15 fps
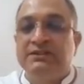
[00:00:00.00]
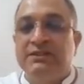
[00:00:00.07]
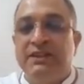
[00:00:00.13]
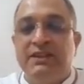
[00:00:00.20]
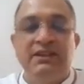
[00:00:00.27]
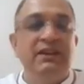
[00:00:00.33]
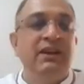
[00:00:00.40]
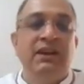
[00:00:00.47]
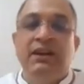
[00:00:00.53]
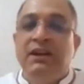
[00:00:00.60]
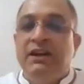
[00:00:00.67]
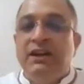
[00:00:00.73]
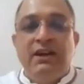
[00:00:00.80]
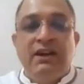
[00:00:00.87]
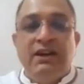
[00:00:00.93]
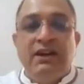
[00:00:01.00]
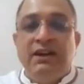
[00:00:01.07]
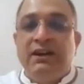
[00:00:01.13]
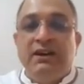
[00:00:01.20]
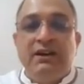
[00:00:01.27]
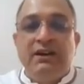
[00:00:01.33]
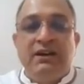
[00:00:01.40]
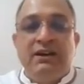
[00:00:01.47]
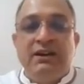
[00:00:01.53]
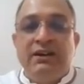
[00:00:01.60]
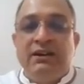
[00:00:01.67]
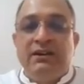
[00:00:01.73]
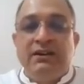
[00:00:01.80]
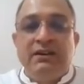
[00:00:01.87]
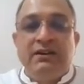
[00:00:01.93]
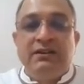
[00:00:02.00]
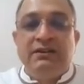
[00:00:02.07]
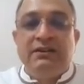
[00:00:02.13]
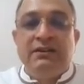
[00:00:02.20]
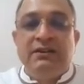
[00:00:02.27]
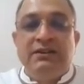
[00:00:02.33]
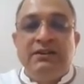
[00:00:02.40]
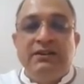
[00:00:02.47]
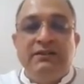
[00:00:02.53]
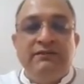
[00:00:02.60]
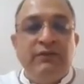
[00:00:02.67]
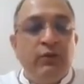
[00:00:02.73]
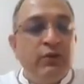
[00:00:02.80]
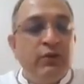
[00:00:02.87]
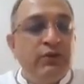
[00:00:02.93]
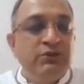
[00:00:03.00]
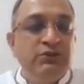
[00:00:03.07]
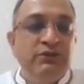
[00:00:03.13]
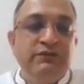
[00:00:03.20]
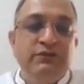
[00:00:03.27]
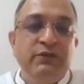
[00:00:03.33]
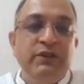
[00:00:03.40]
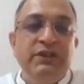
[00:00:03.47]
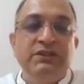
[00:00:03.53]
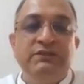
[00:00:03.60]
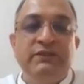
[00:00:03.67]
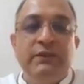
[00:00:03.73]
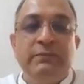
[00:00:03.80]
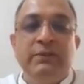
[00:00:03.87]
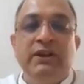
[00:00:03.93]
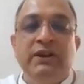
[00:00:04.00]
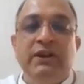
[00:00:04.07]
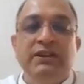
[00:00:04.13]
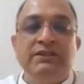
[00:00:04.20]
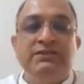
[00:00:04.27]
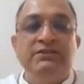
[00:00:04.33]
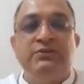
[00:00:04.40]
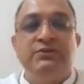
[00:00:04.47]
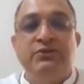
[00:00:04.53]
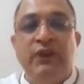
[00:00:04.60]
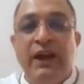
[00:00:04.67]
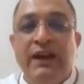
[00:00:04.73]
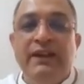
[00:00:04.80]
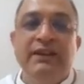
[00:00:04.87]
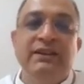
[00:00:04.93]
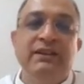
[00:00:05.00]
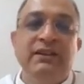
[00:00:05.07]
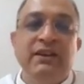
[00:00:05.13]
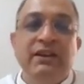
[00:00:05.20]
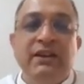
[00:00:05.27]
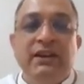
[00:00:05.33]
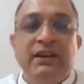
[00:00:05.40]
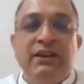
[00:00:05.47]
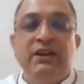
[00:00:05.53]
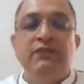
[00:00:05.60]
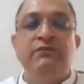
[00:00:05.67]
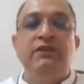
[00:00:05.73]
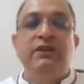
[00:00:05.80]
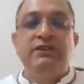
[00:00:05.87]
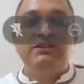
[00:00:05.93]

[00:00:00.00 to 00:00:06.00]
And uh, the, the focus of today's webinar is to try and convert